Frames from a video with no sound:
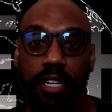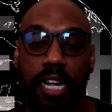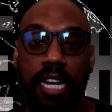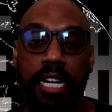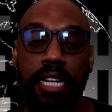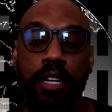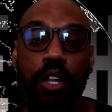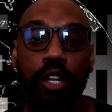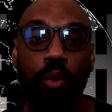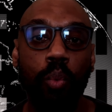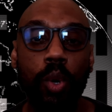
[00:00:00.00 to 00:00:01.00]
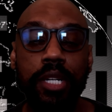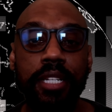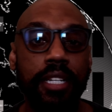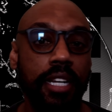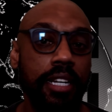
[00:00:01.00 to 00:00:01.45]
and
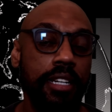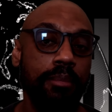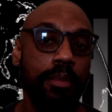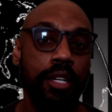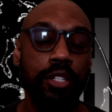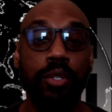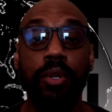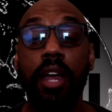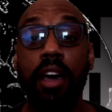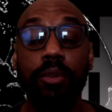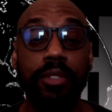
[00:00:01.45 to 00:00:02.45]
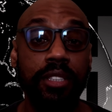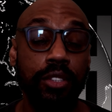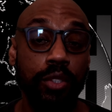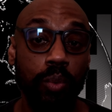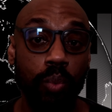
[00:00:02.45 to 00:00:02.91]
one game you're out
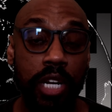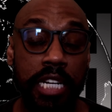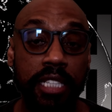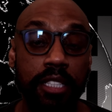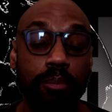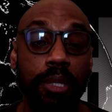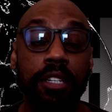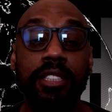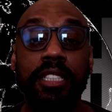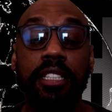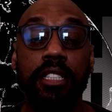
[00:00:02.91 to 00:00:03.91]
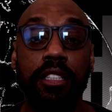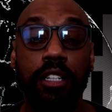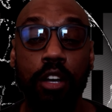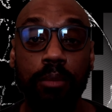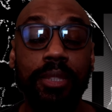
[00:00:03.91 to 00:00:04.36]
situation, because it
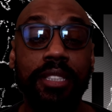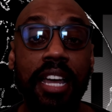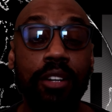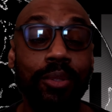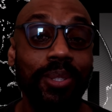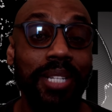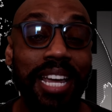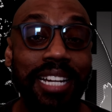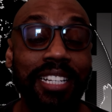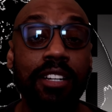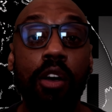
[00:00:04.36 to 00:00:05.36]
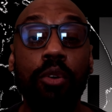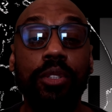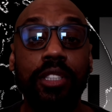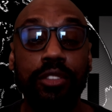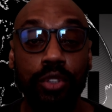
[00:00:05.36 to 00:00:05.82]
comes down to that, and
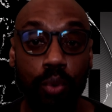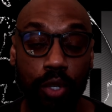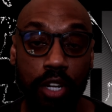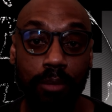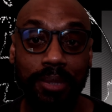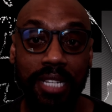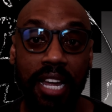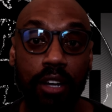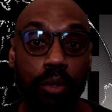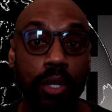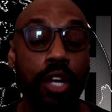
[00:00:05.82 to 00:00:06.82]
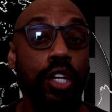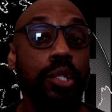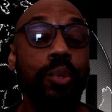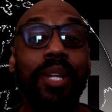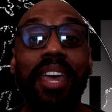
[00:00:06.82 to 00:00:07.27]
also comes down
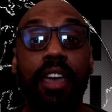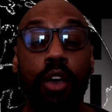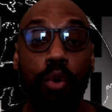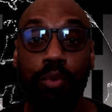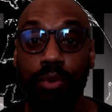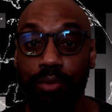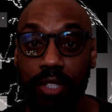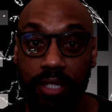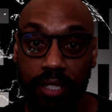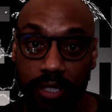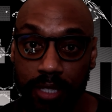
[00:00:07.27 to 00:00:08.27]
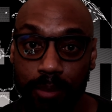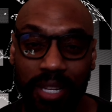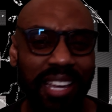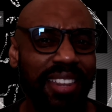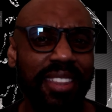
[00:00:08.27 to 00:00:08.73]
to the health of the team,
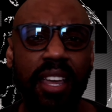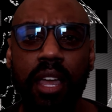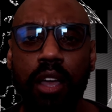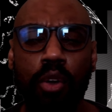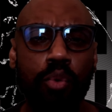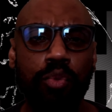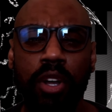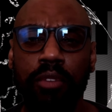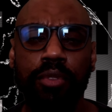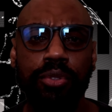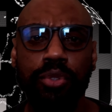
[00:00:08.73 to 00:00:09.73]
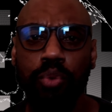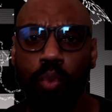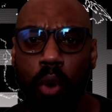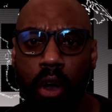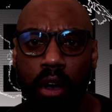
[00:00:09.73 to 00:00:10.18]
the health of the
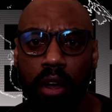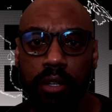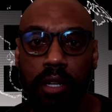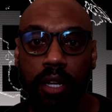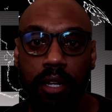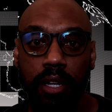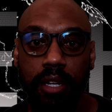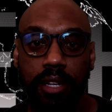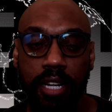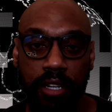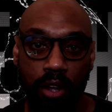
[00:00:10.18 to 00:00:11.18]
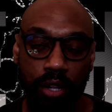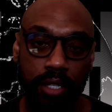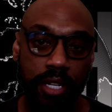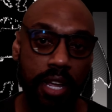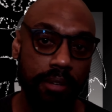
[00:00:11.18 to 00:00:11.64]
squad, and all
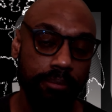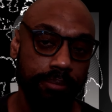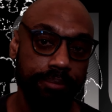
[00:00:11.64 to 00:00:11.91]
of that.